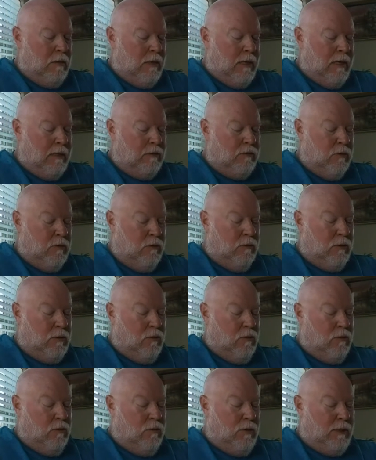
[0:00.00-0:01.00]
And that's what we're
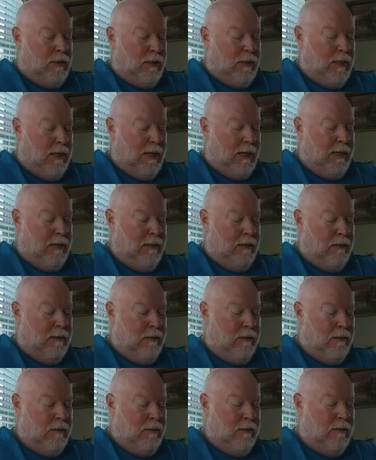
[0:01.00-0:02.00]
going with today.
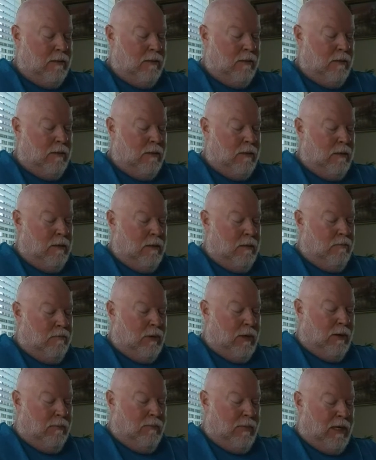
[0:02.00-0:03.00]

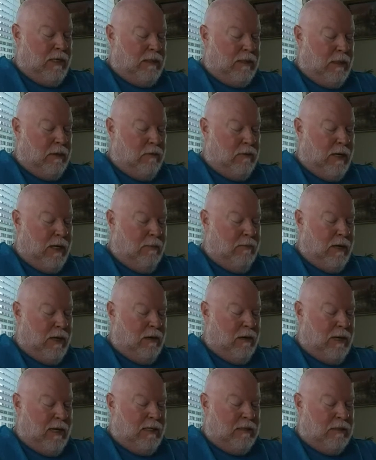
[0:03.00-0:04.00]
Problem is, I don't have my
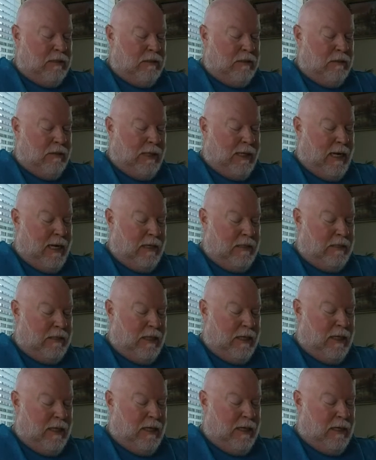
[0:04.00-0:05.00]
glasses, so I can't
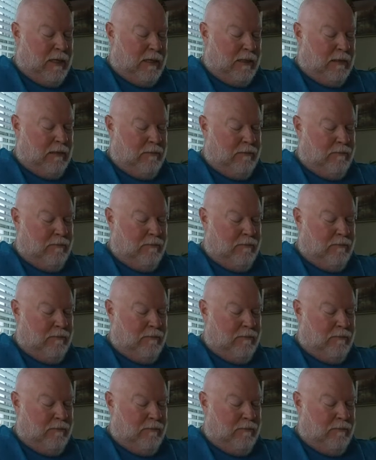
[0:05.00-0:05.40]
see anything.